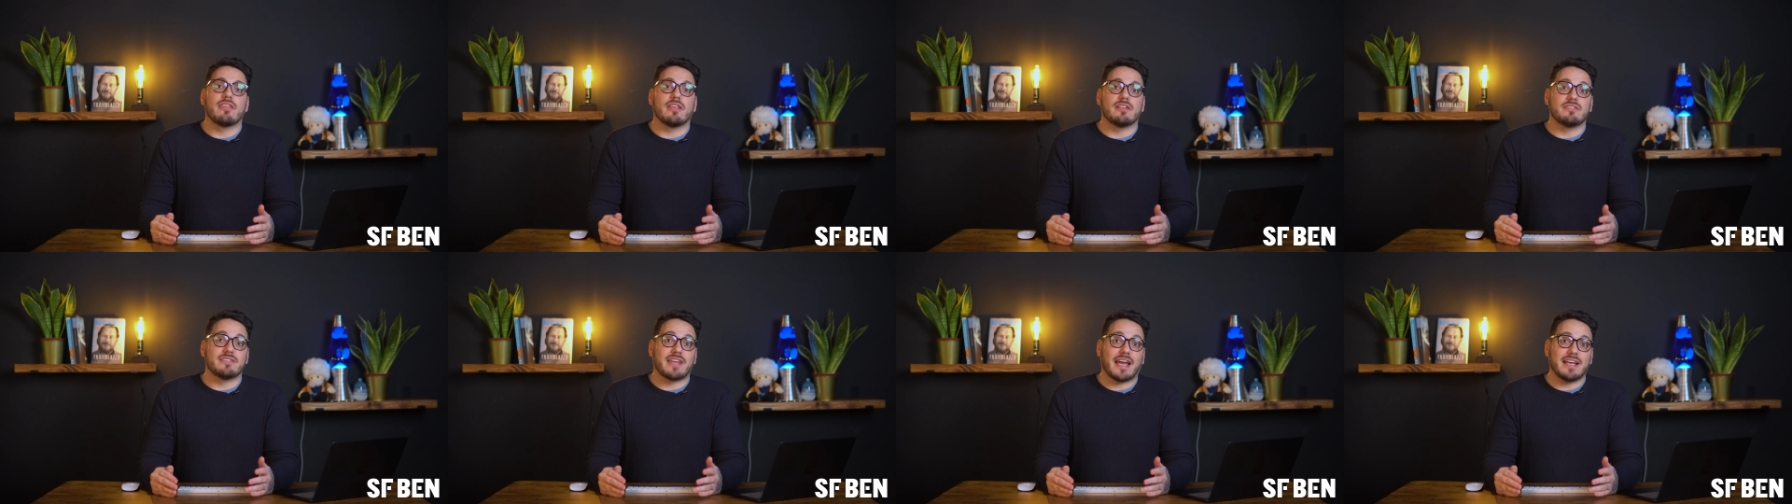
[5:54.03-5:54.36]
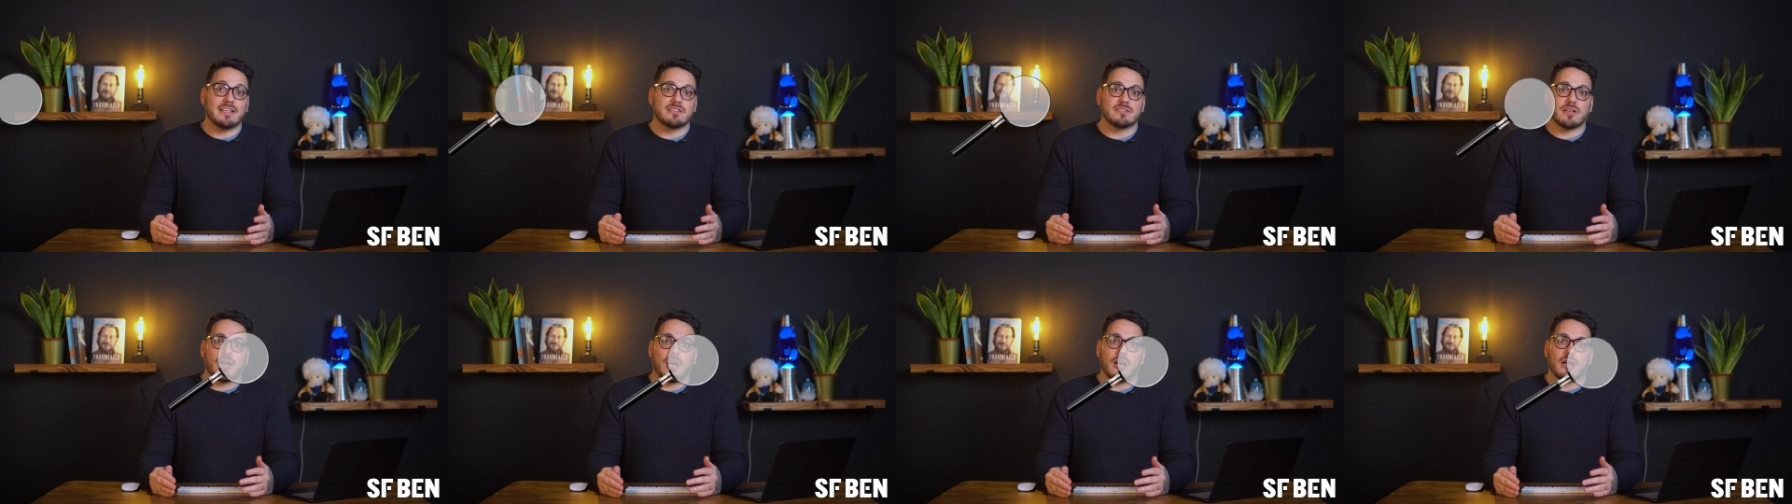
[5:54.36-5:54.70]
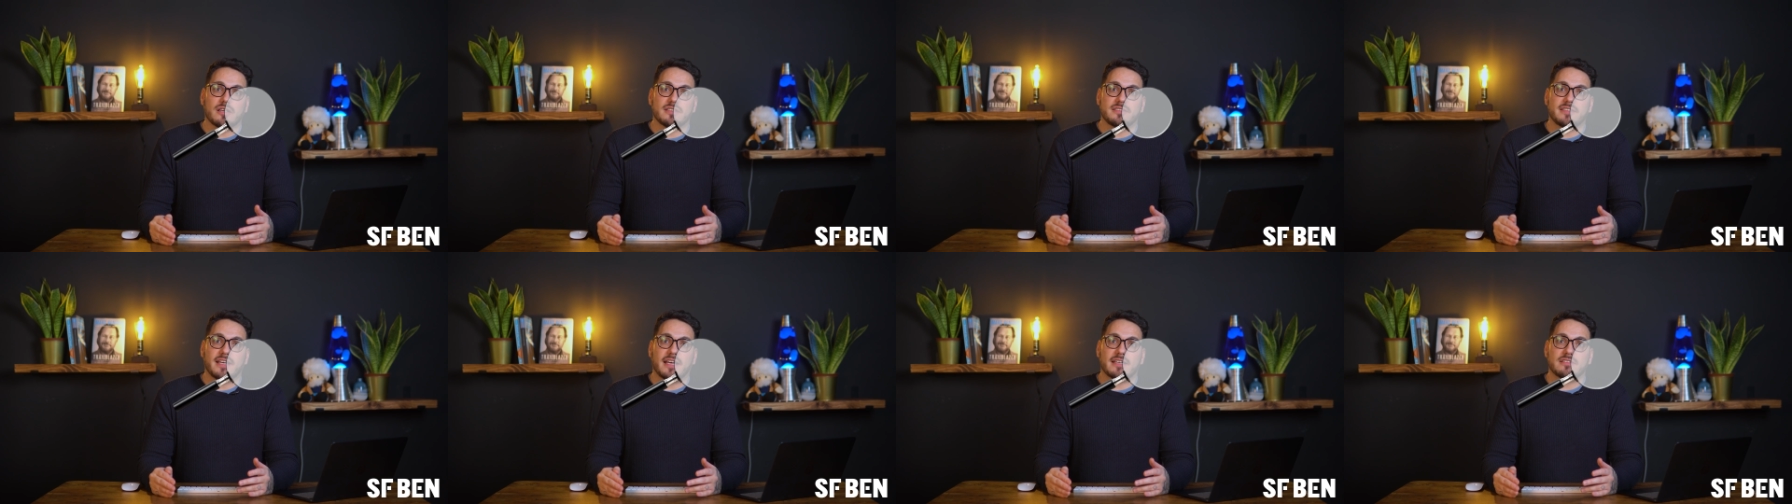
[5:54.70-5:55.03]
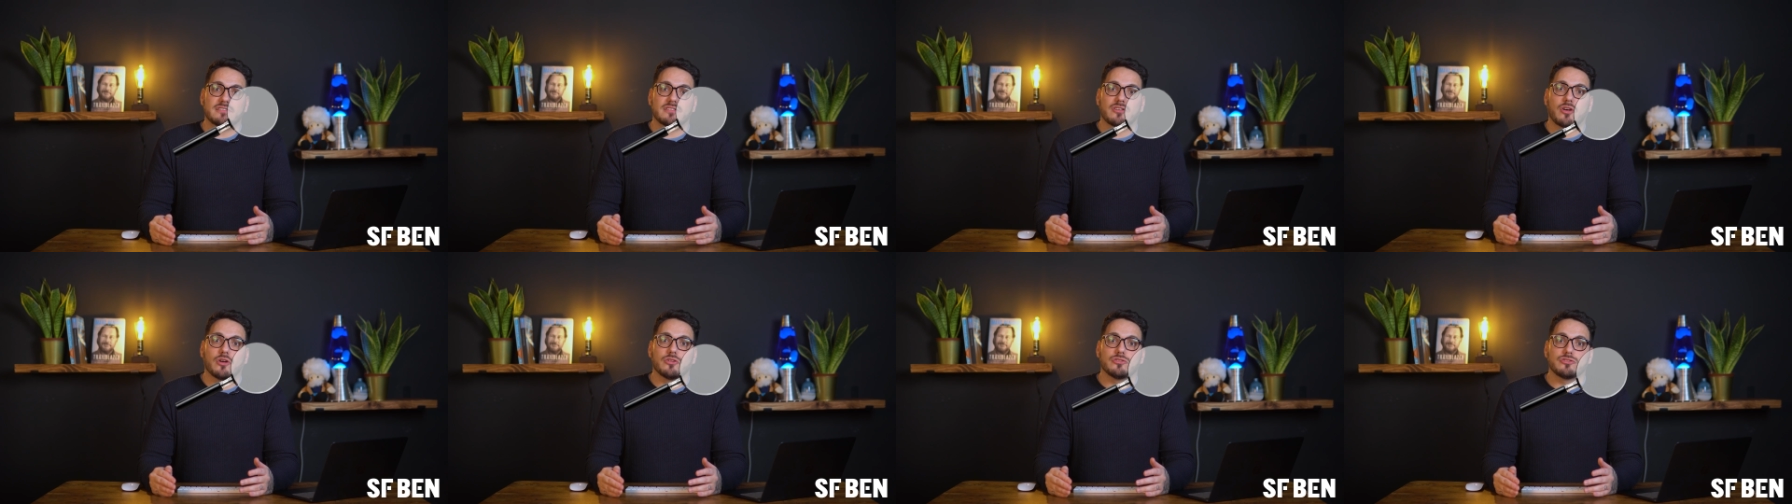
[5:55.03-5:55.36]
the data
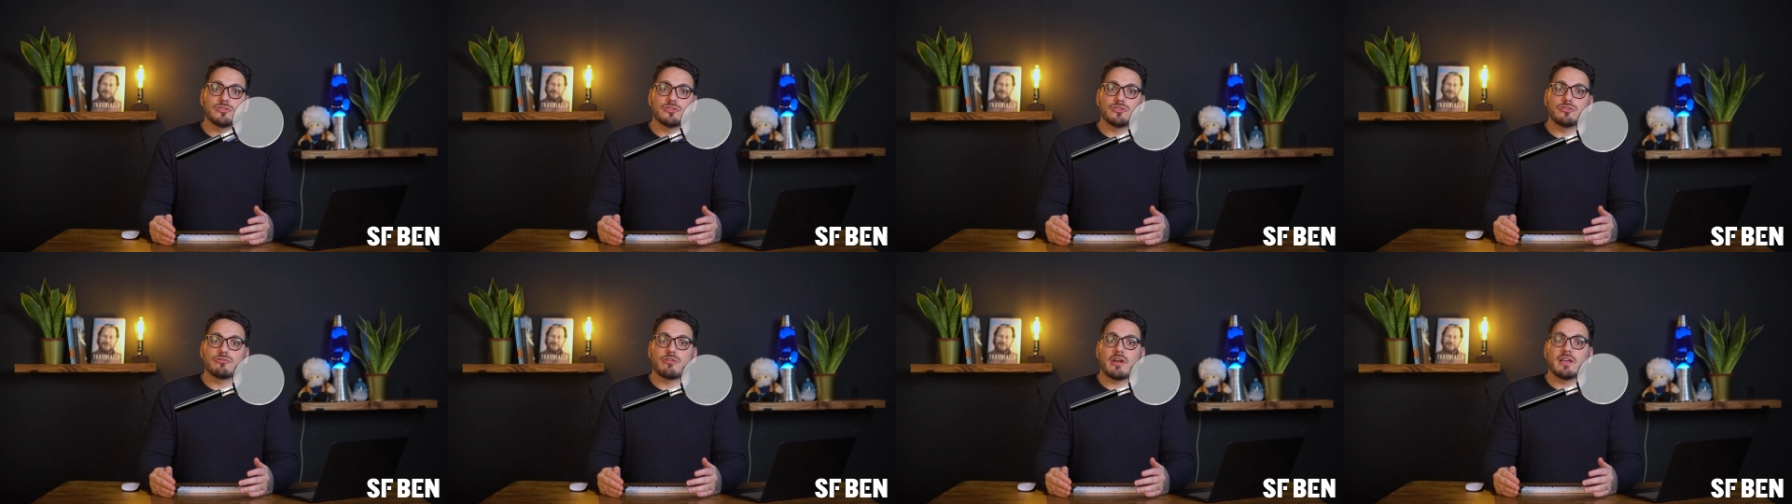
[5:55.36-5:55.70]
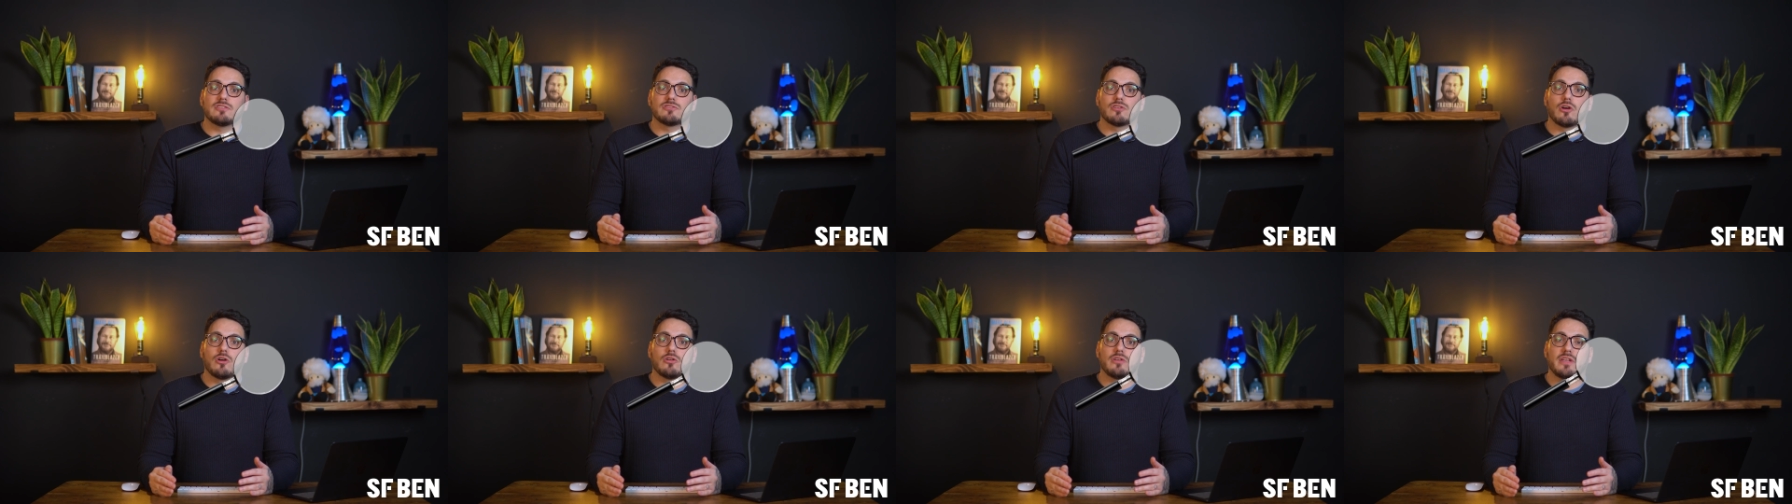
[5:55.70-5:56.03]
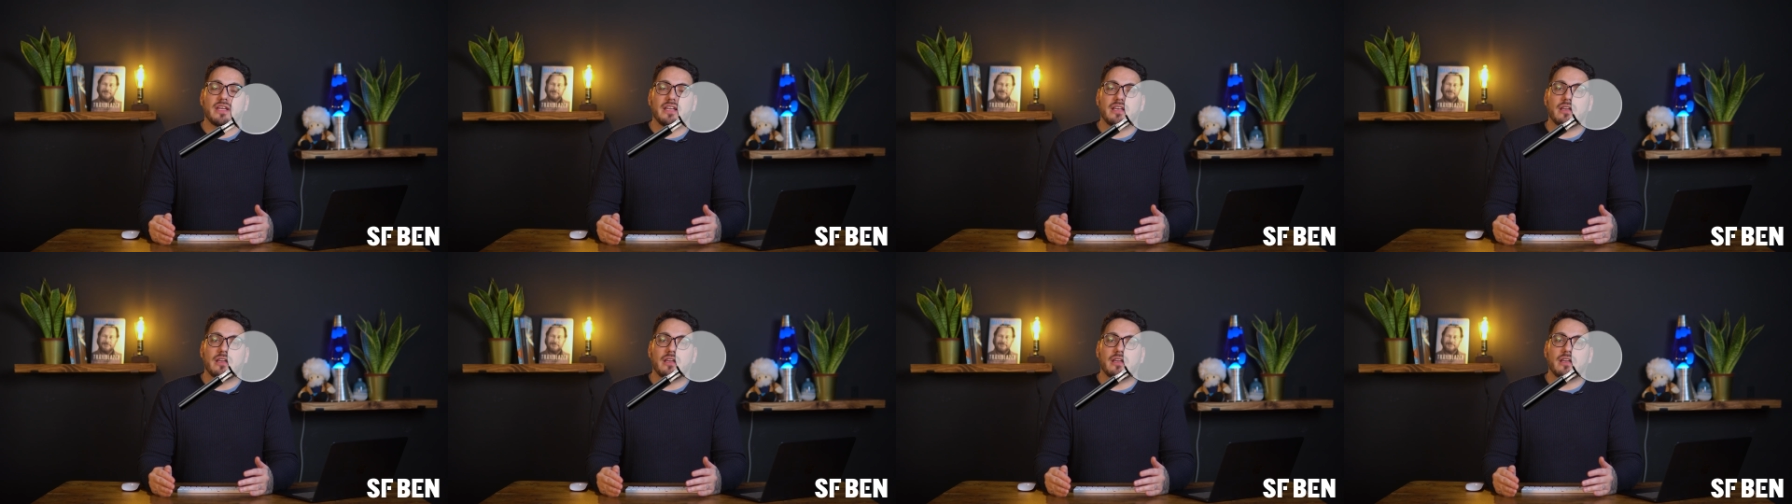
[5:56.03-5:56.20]
architect concentrates on